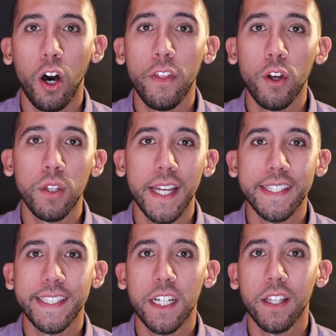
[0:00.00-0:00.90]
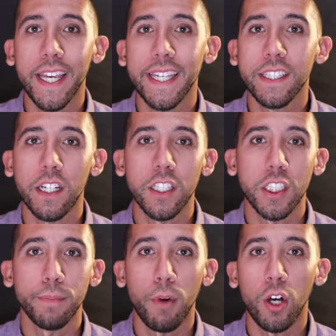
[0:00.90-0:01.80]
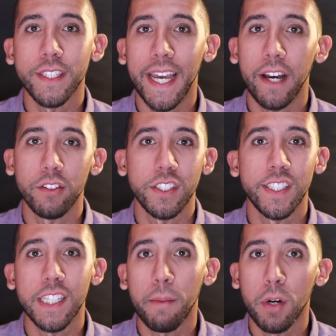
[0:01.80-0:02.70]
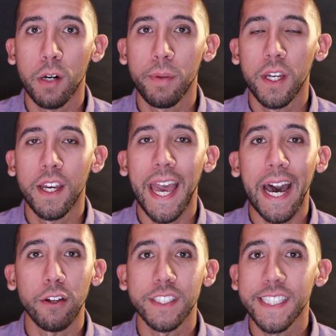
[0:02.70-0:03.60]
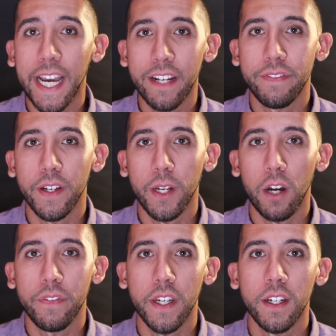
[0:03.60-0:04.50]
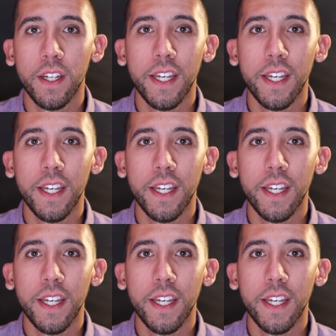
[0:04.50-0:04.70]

Although Lansdale is a small town suburb outside of Philadelphia,